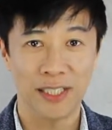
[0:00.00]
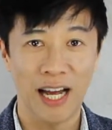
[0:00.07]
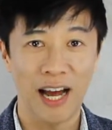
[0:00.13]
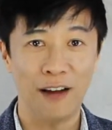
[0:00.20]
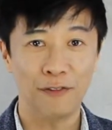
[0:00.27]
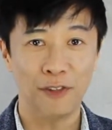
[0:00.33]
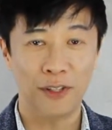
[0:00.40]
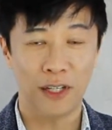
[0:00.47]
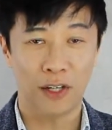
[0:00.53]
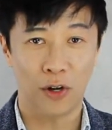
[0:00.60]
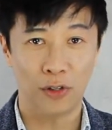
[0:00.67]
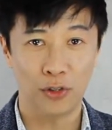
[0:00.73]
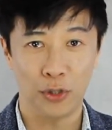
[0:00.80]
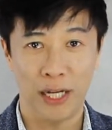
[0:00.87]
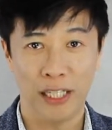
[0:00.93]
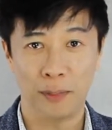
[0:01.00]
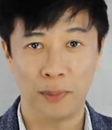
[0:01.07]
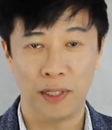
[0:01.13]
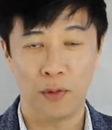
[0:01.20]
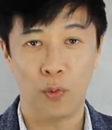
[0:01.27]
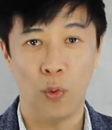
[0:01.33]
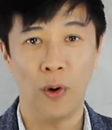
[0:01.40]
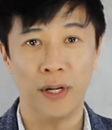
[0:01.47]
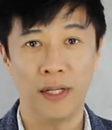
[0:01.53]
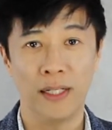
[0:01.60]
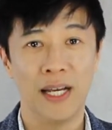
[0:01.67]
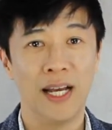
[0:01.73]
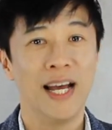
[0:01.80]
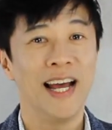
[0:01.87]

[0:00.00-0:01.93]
after the contract has been awarded,